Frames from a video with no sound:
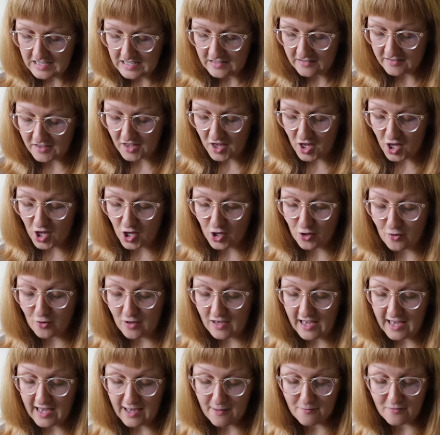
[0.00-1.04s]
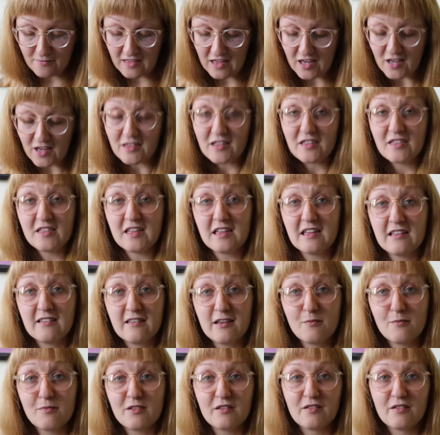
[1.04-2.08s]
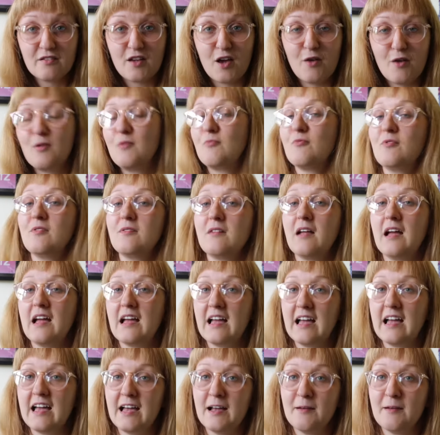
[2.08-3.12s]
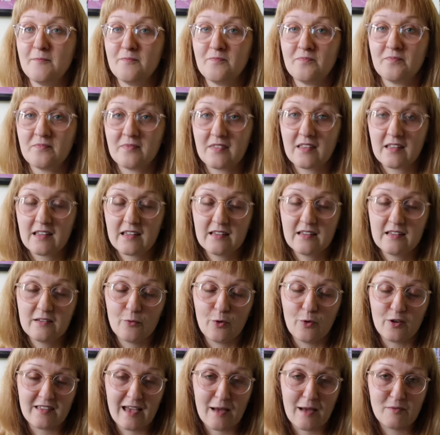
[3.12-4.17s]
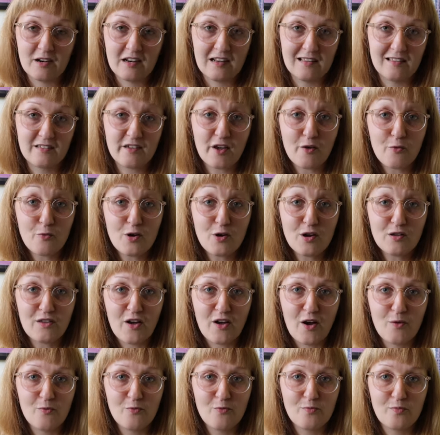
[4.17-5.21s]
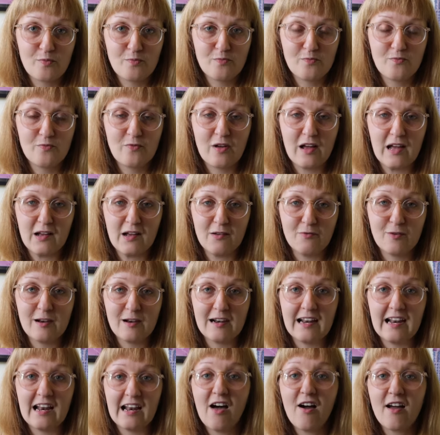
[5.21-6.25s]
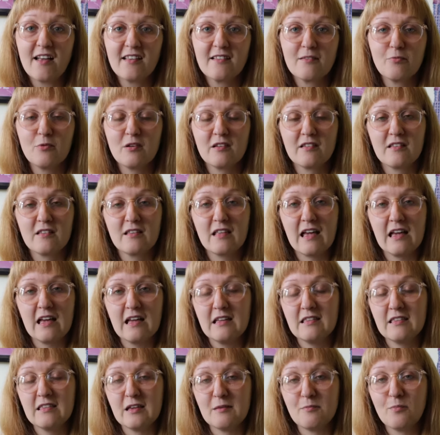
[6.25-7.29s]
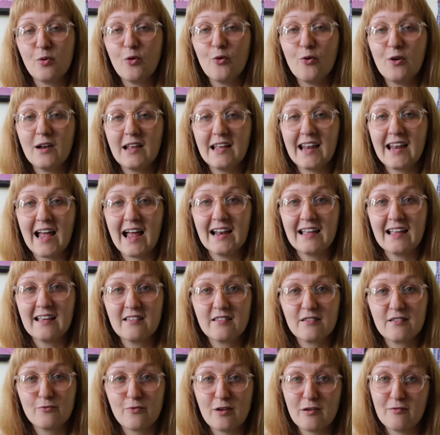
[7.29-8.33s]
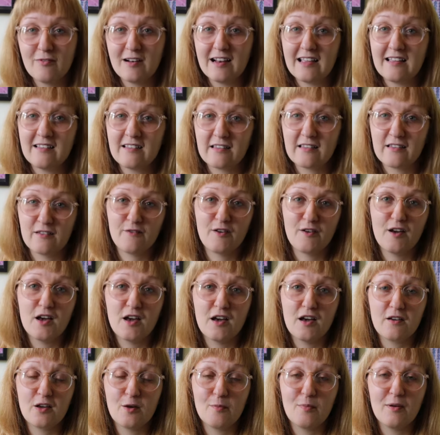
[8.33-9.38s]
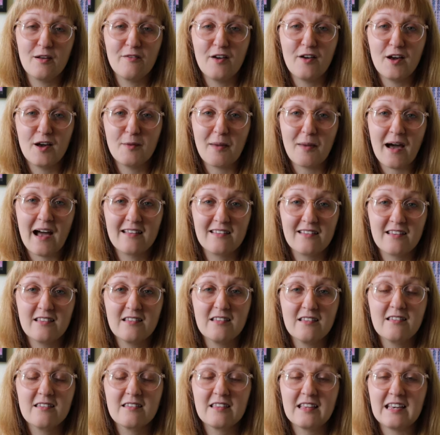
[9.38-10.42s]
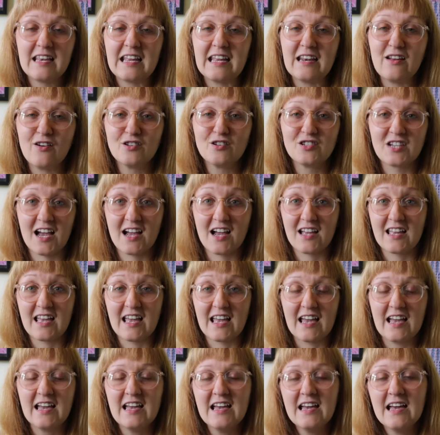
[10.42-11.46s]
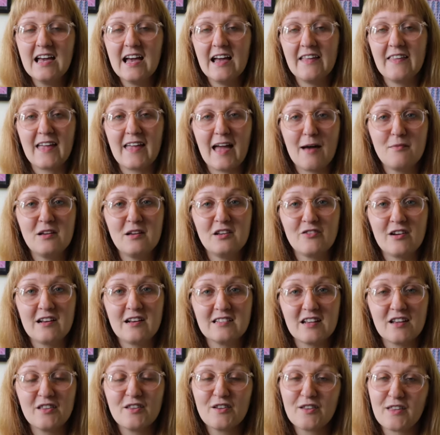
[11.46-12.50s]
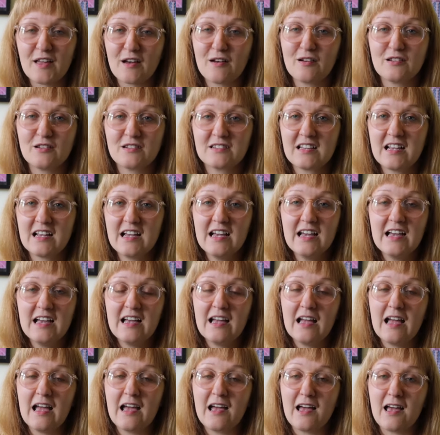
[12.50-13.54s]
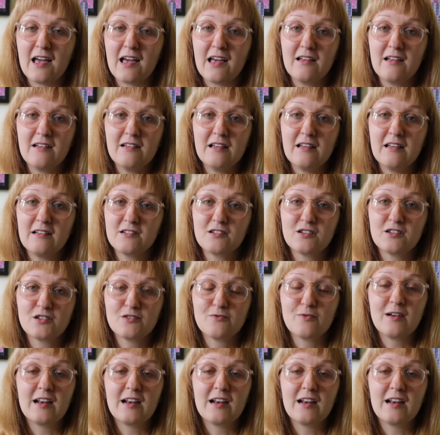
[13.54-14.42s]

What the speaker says: So the other thing in terms of sewing, what's happening in Sewing World that I really liked was the Pauline Alice re-releases of a couple of her patterns, the knee knot jacket and the cami dress. I thought that was, it's just